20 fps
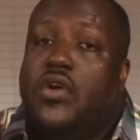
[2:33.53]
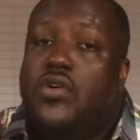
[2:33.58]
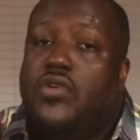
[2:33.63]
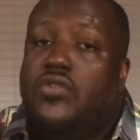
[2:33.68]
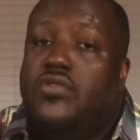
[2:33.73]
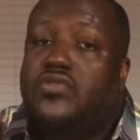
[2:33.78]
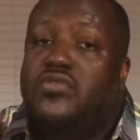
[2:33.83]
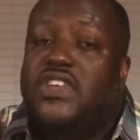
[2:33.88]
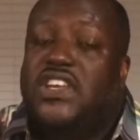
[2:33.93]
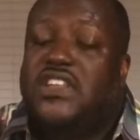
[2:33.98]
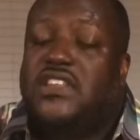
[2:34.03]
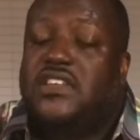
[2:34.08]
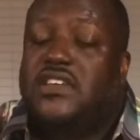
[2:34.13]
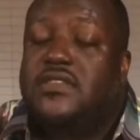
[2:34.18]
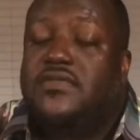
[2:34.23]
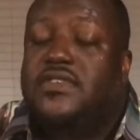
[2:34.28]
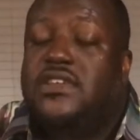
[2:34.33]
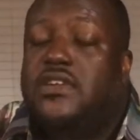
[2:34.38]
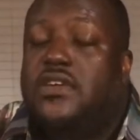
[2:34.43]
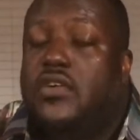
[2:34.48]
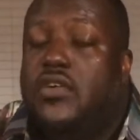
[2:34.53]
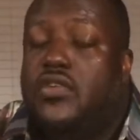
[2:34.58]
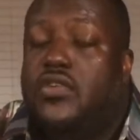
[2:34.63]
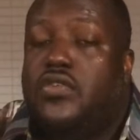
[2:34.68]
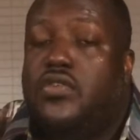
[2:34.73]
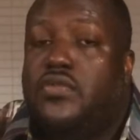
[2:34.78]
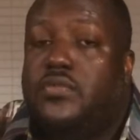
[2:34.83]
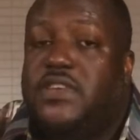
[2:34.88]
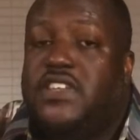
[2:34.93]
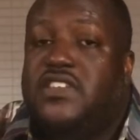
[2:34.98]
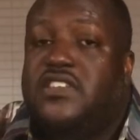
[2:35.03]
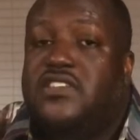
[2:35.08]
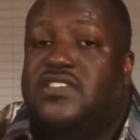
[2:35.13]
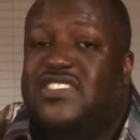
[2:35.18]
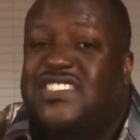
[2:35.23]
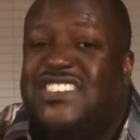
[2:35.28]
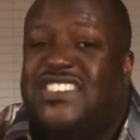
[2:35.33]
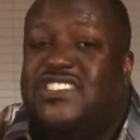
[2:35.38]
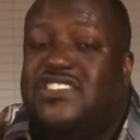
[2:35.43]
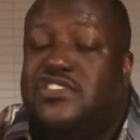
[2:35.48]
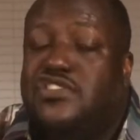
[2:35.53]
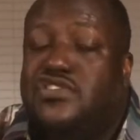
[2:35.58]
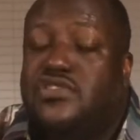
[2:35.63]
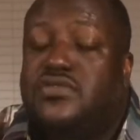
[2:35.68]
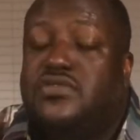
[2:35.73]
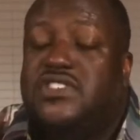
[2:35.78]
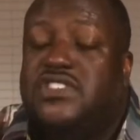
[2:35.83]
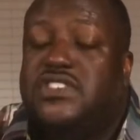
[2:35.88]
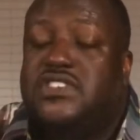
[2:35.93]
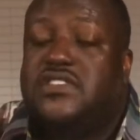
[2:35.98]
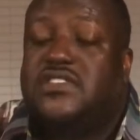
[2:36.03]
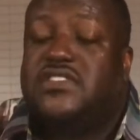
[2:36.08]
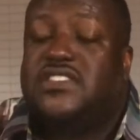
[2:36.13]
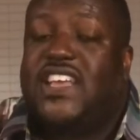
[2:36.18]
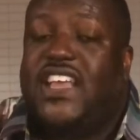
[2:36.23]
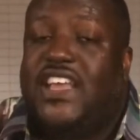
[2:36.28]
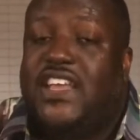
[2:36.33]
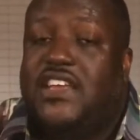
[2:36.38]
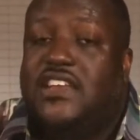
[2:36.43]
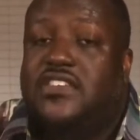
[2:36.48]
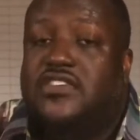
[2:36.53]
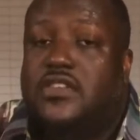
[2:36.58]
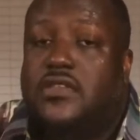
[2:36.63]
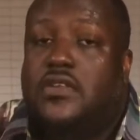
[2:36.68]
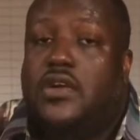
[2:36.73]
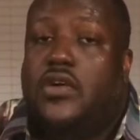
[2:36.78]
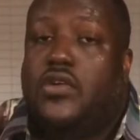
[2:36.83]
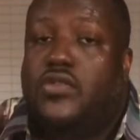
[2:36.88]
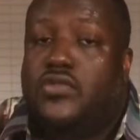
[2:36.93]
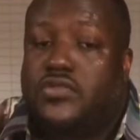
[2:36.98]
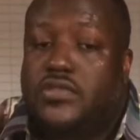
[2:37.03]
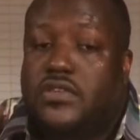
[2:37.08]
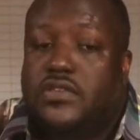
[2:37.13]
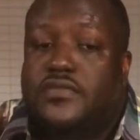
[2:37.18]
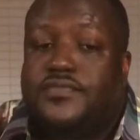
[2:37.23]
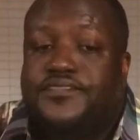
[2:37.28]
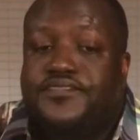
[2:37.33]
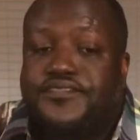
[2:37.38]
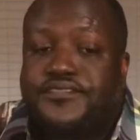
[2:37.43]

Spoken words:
own and live in their home and they're 62 years age or older.